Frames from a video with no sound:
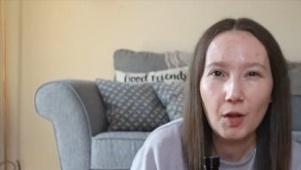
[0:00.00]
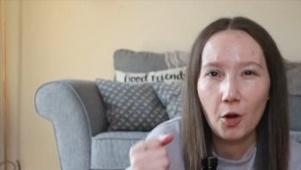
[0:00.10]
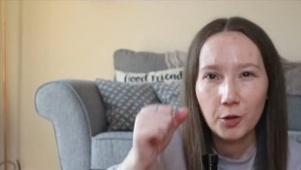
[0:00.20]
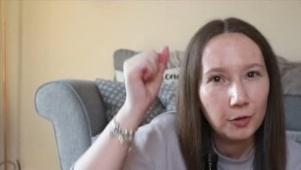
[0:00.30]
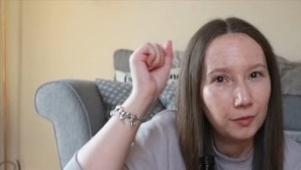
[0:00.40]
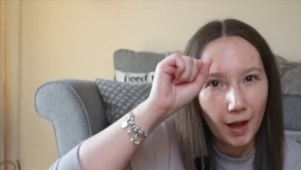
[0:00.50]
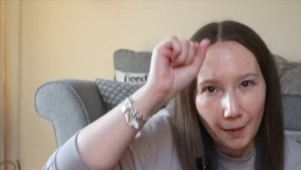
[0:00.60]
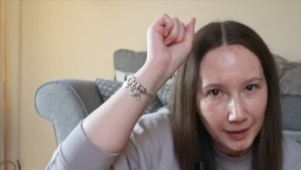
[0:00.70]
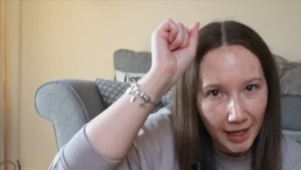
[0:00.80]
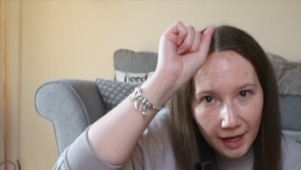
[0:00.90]
oil
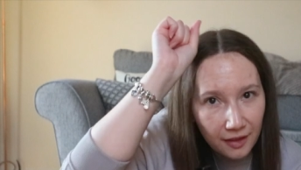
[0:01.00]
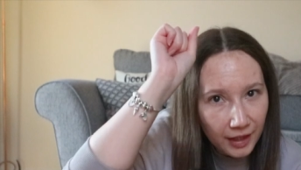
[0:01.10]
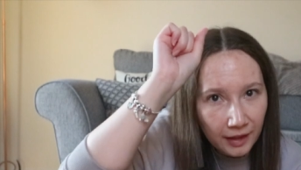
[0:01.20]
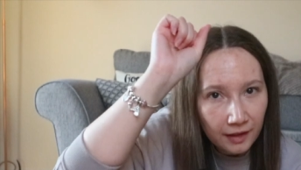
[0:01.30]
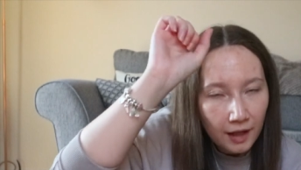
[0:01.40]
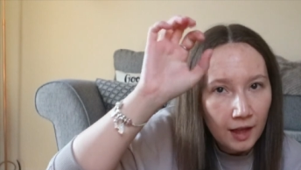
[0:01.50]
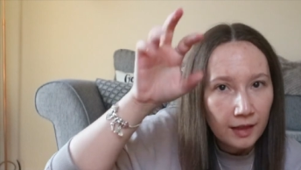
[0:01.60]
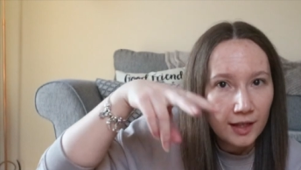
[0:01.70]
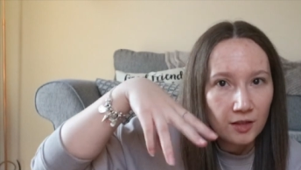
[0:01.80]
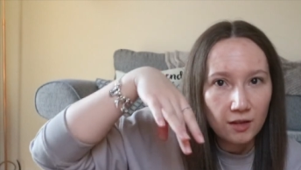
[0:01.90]
applicator thing
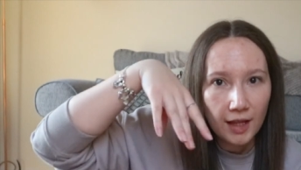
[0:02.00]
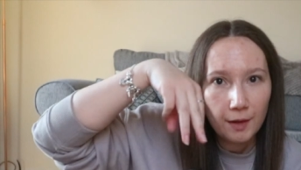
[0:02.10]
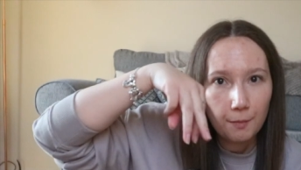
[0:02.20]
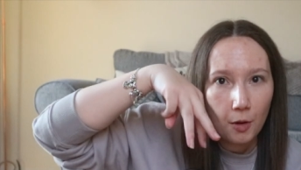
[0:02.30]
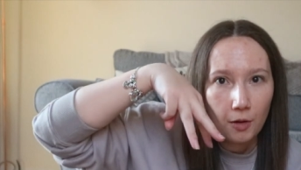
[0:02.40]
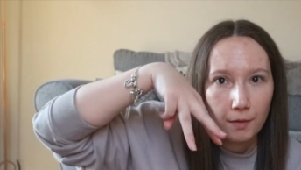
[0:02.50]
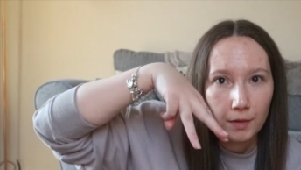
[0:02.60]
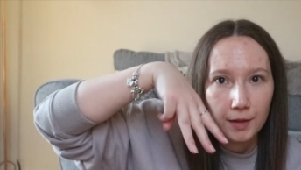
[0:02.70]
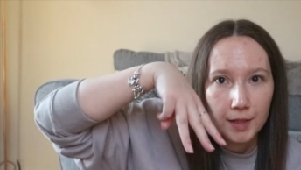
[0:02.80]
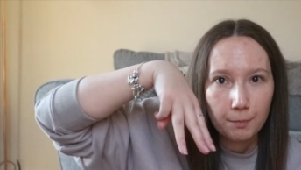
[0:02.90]
that's got like
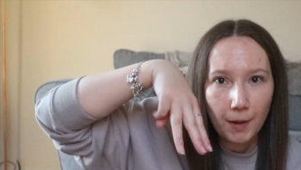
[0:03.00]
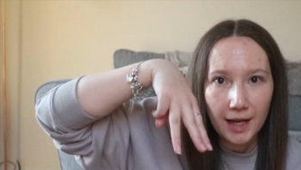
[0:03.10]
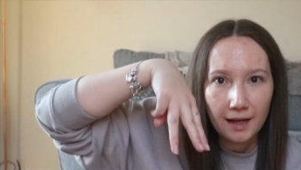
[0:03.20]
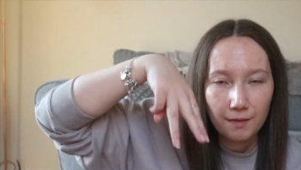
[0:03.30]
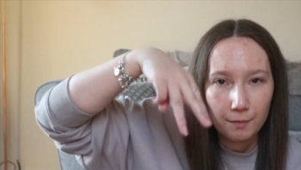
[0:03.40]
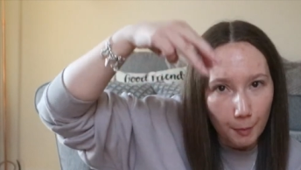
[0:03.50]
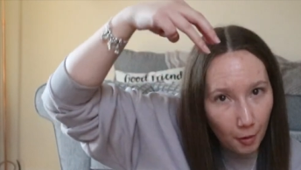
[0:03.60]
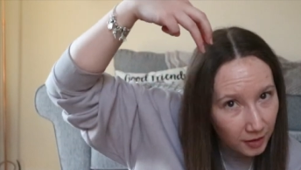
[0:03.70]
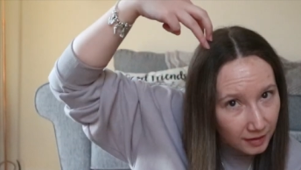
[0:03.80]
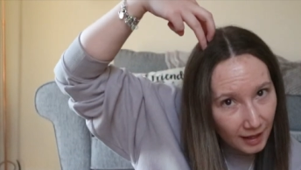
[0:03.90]
the spike, the
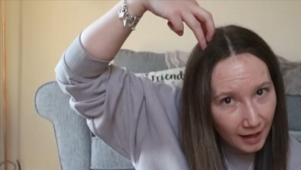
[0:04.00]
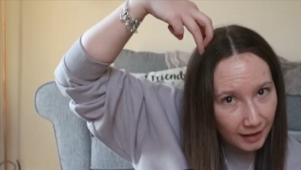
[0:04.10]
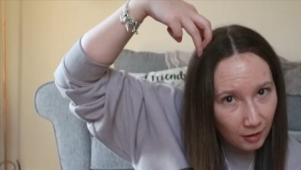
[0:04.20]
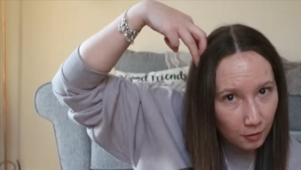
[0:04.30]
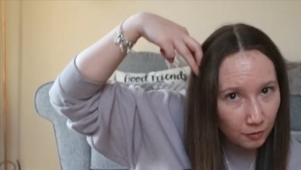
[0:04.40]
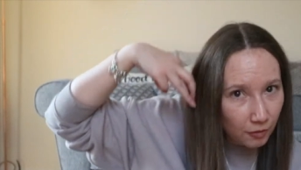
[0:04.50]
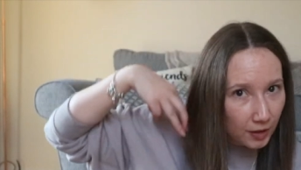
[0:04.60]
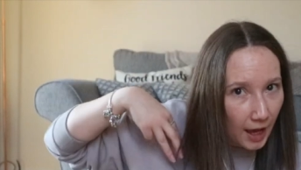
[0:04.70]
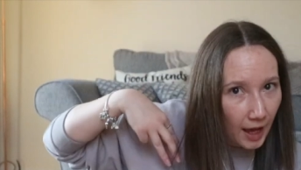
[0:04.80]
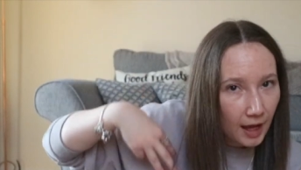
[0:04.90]
points there, and it goes through
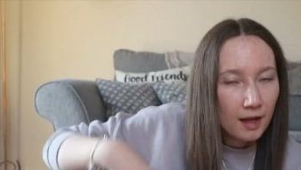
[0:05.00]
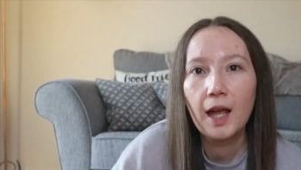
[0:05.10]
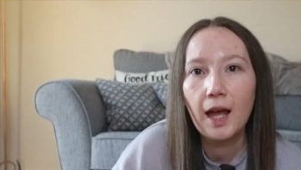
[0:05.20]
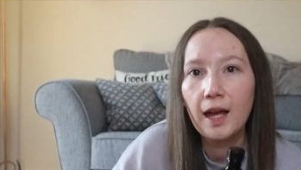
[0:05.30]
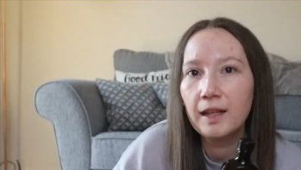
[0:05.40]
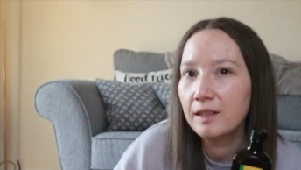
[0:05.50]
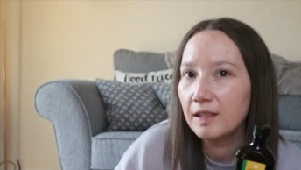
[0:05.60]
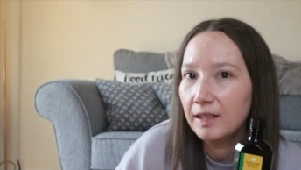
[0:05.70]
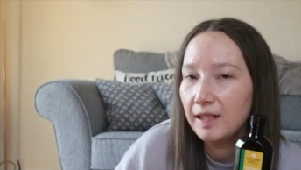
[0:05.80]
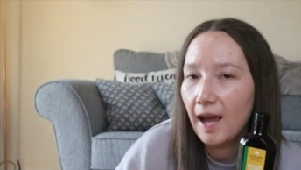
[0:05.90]
your hair. And
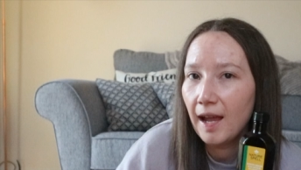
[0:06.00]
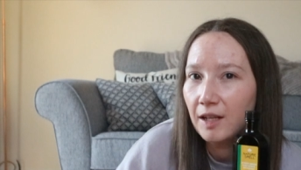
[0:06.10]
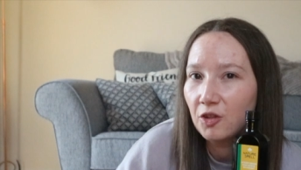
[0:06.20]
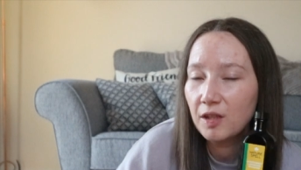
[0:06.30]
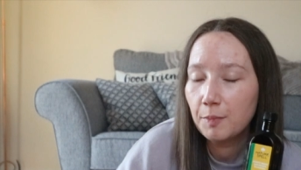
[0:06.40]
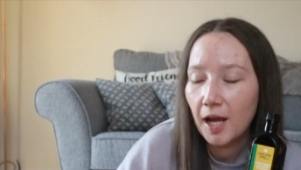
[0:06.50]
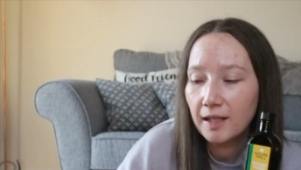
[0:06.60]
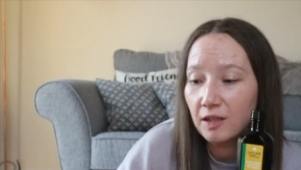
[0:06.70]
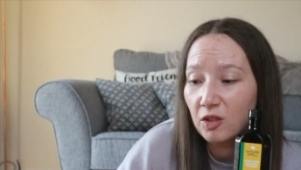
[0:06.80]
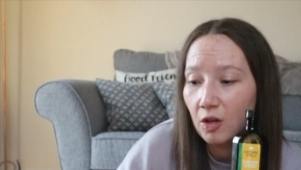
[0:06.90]
yeah, it just
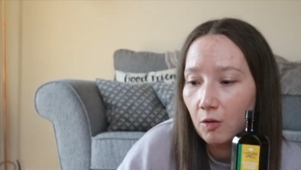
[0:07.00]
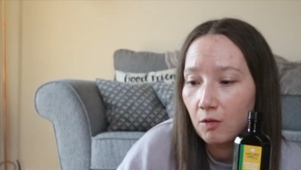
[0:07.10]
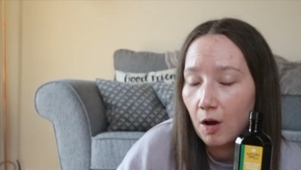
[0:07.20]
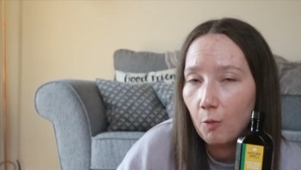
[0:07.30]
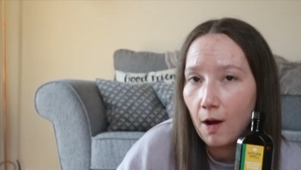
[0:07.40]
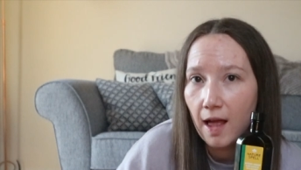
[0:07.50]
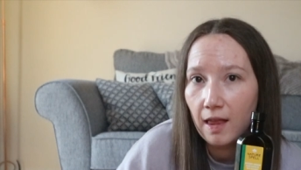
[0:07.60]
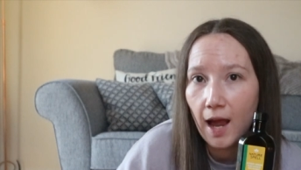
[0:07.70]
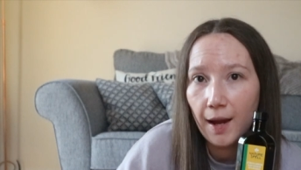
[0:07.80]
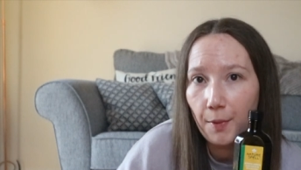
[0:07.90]
applies it so well.
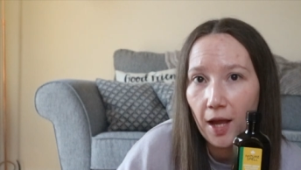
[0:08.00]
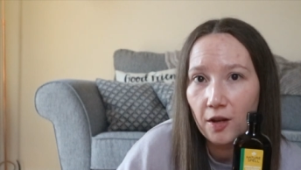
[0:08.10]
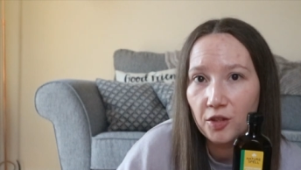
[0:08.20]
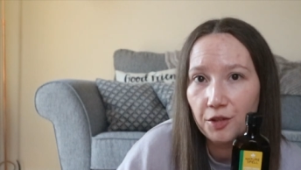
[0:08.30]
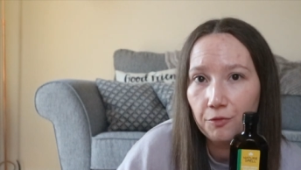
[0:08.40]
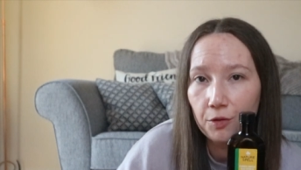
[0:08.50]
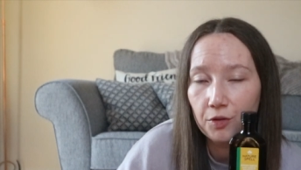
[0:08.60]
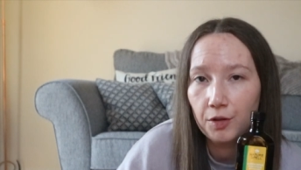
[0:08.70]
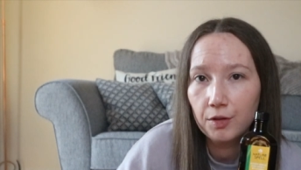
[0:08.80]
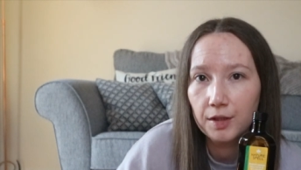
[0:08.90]
I apply it to the roots
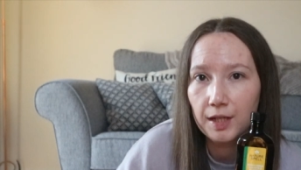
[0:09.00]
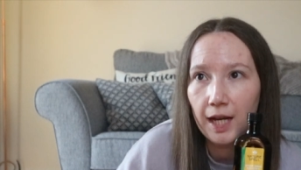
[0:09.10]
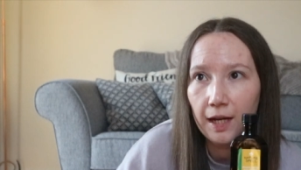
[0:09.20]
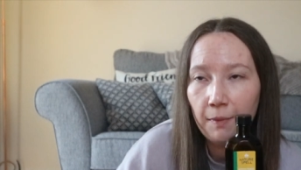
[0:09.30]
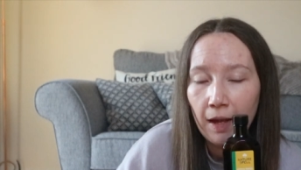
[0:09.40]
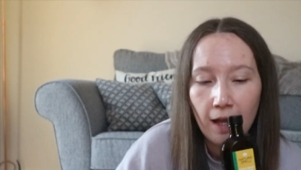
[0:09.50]
all the time.